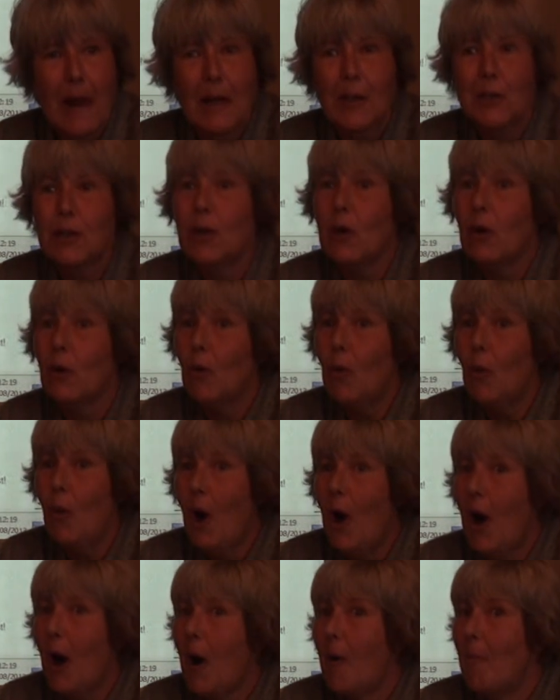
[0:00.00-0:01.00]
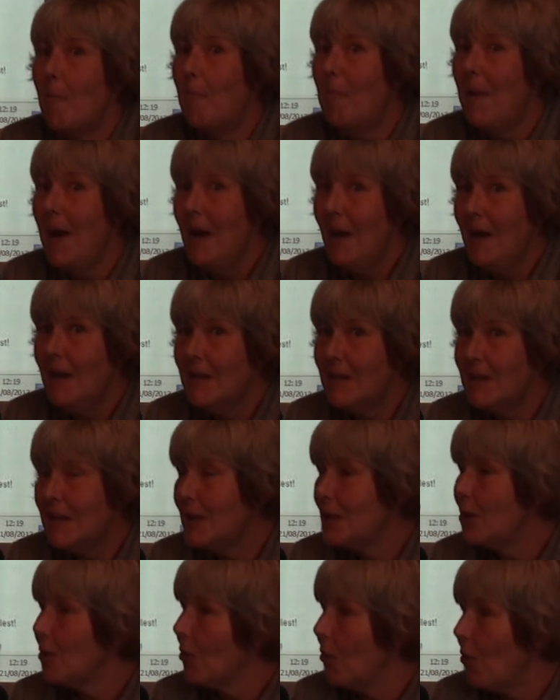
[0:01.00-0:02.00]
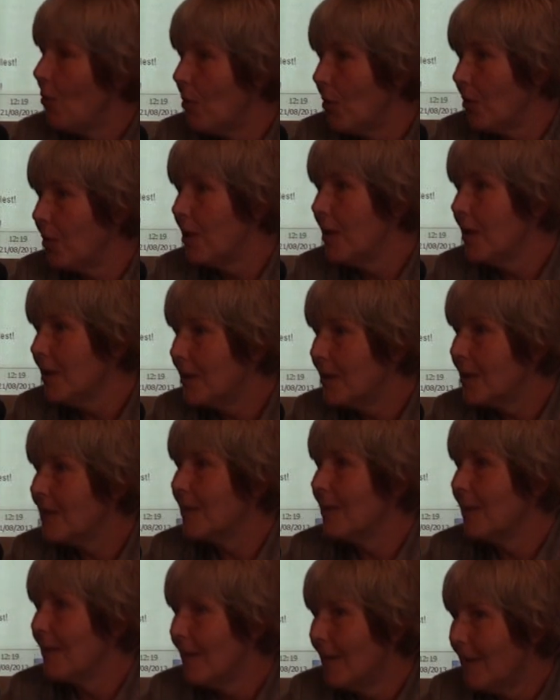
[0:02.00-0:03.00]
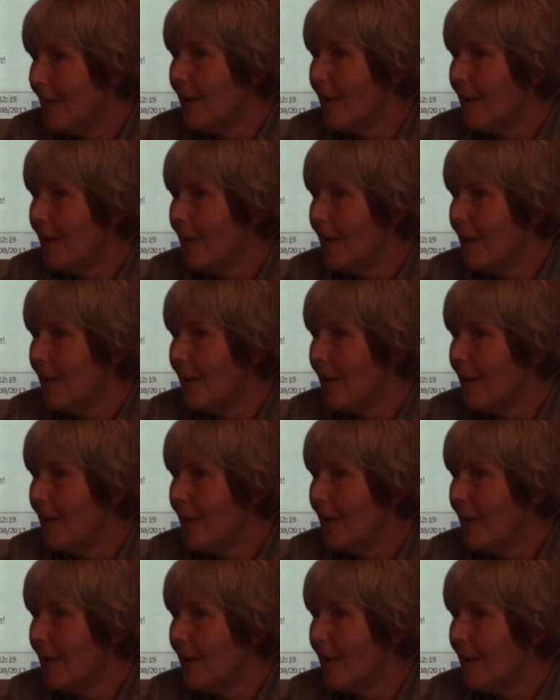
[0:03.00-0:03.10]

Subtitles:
So, based on this